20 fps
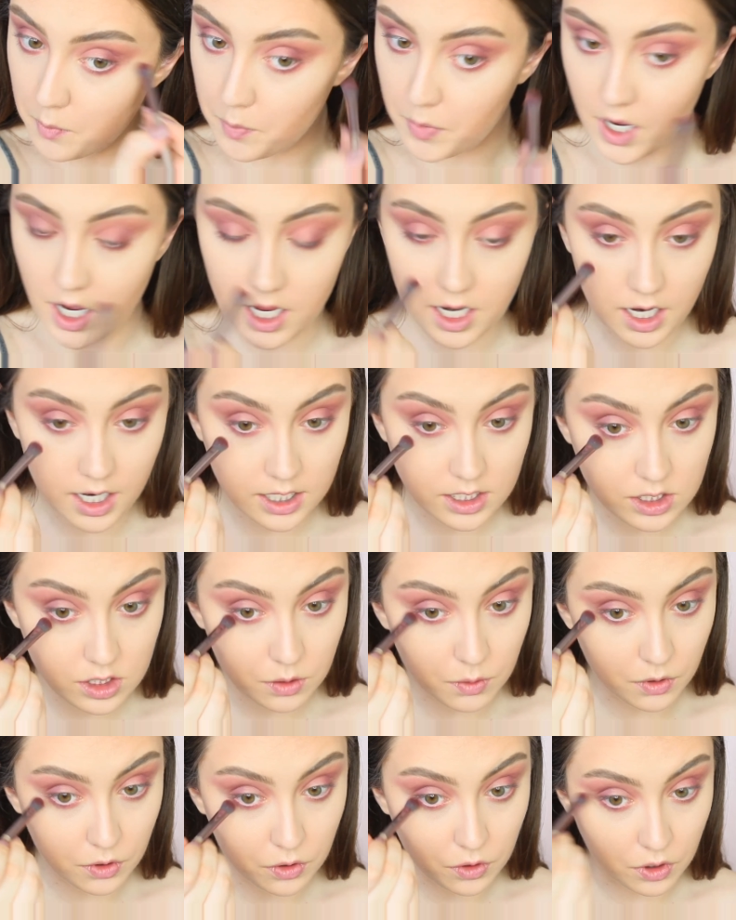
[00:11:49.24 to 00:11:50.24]
but I
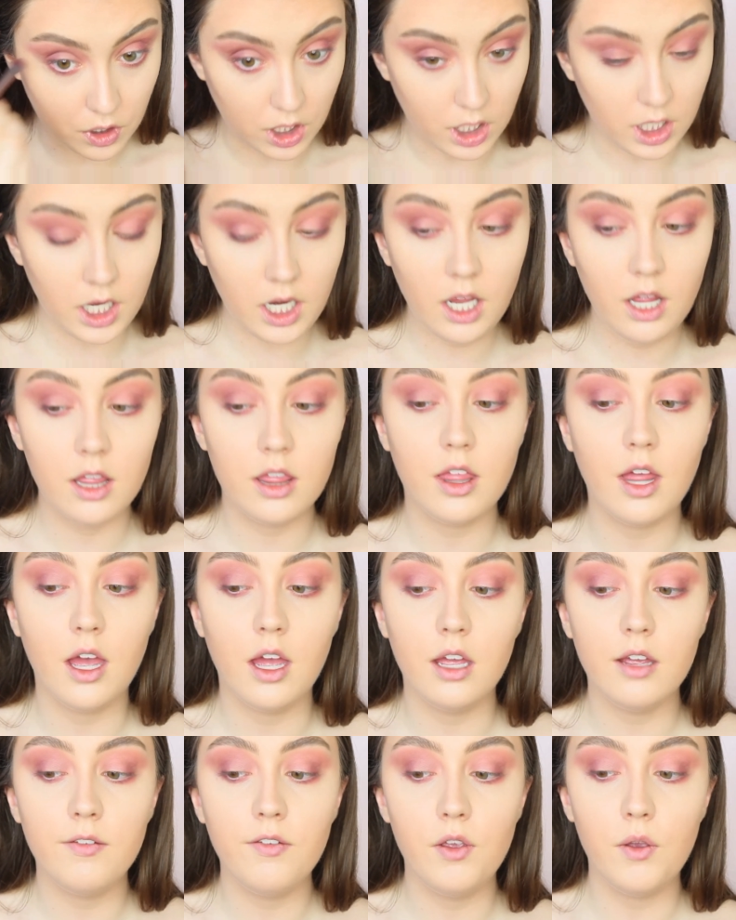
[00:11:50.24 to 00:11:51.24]
do agree
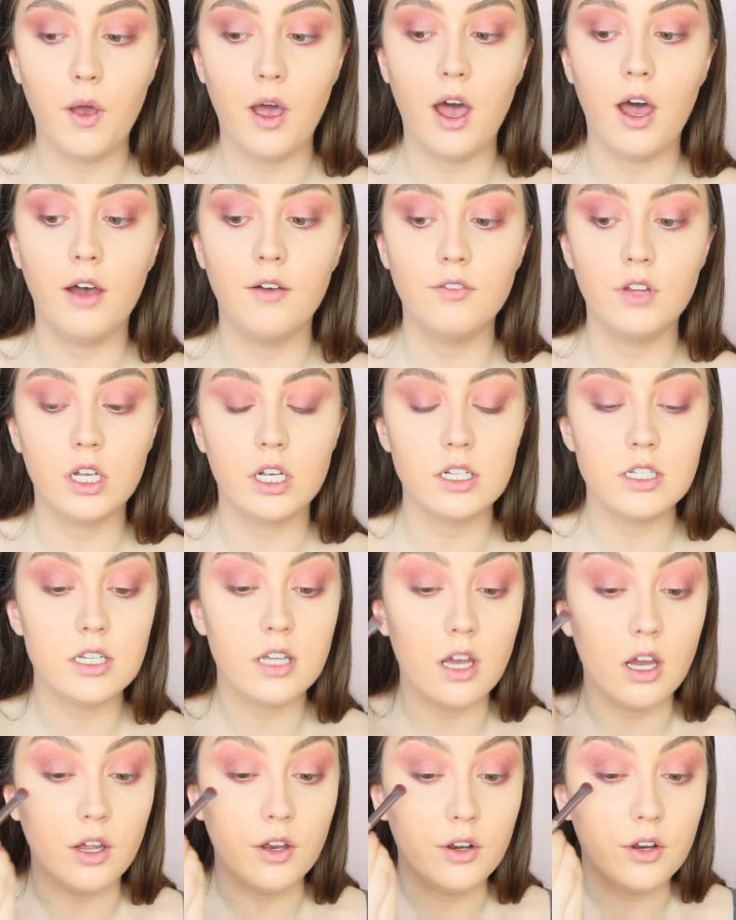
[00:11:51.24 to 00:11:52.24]
that if you have like a
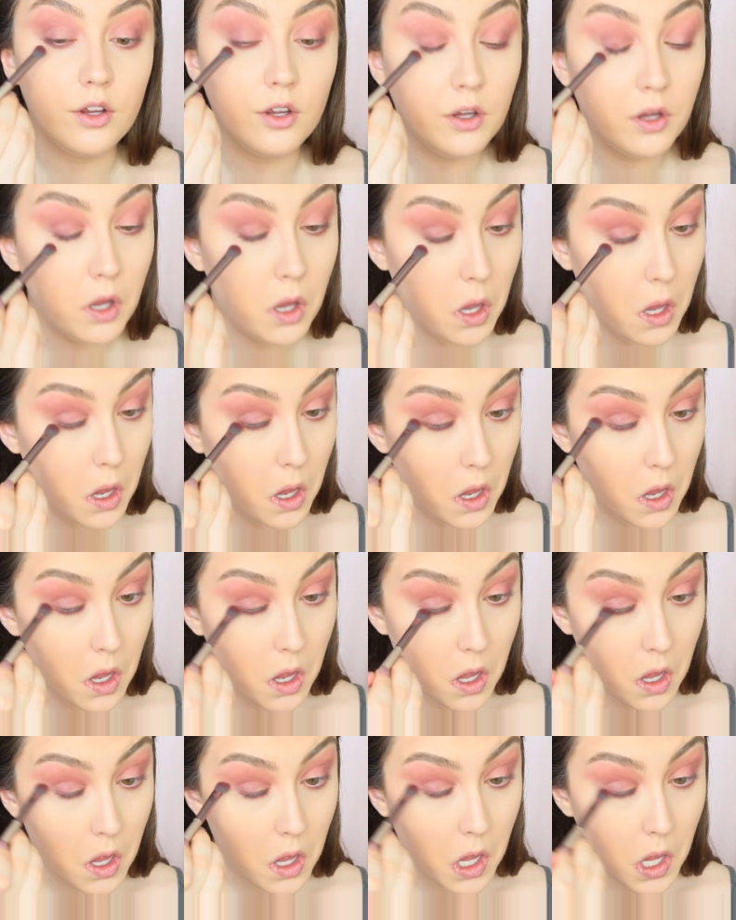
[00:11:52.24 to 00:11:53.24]
ton
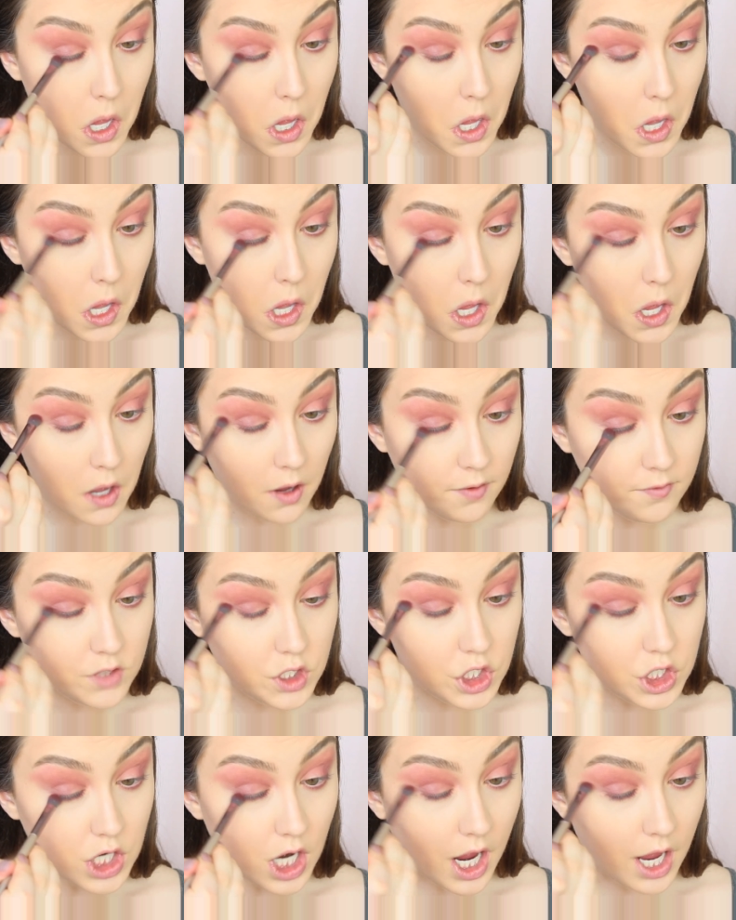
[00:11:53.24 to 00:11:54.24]
of
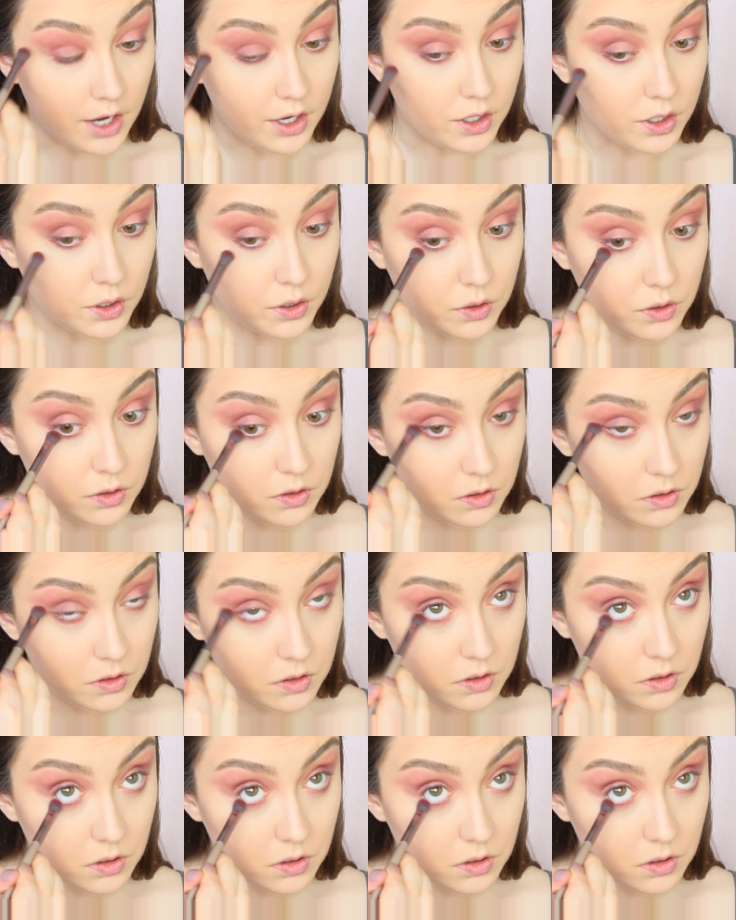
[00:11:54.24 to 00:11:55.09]
shadow